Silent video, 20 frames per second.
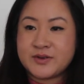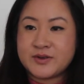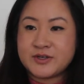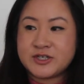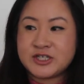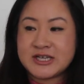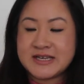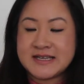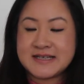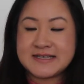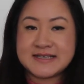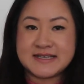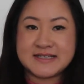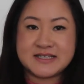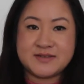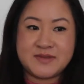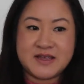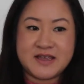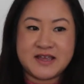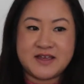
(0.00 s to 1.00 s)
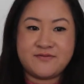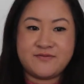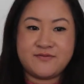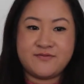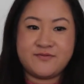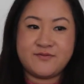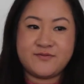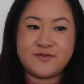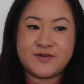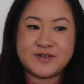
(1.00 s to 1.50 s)
she then said to me
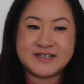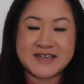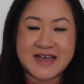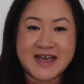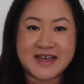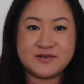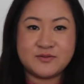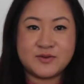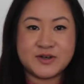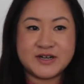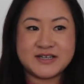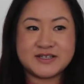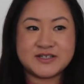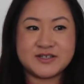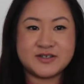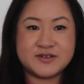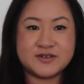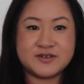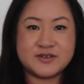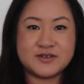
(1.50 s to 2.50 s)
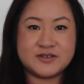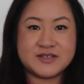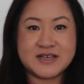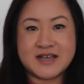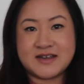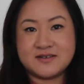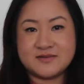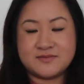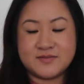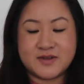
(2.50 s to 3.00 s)
if Dan, my
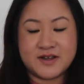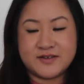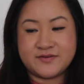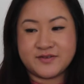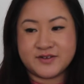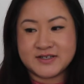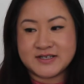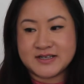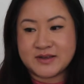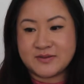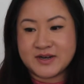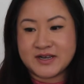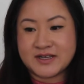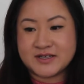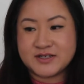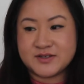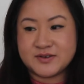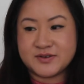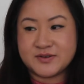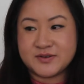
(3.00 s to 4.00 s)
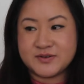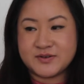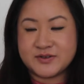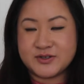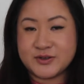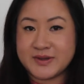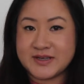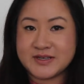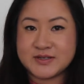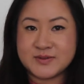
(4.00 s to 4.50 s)
fiance, wanted to
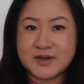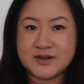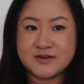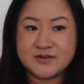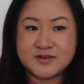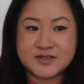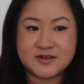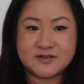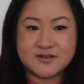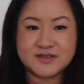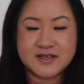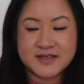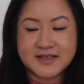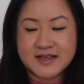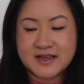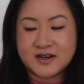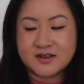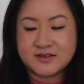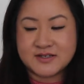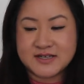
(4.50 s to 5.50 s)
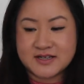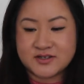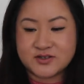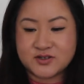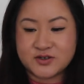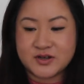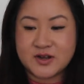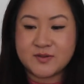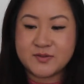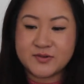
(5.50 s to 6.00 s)
do it as well. So I was like, yeah, I know Dan's
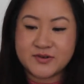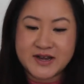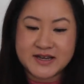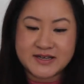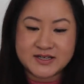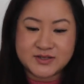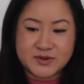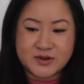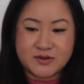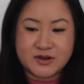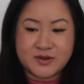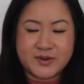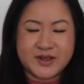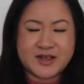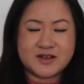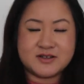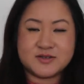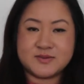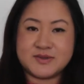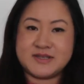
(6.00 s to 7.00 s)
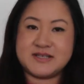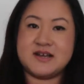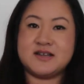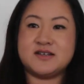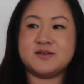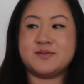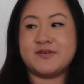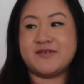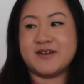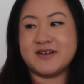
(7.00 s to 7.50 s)
doing an upgrade as well because we
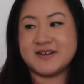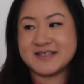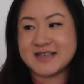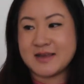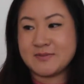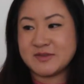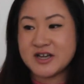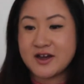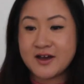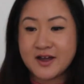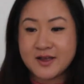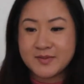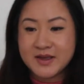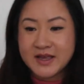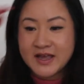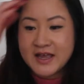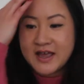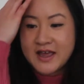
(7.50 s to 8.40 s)
signed up around the same time.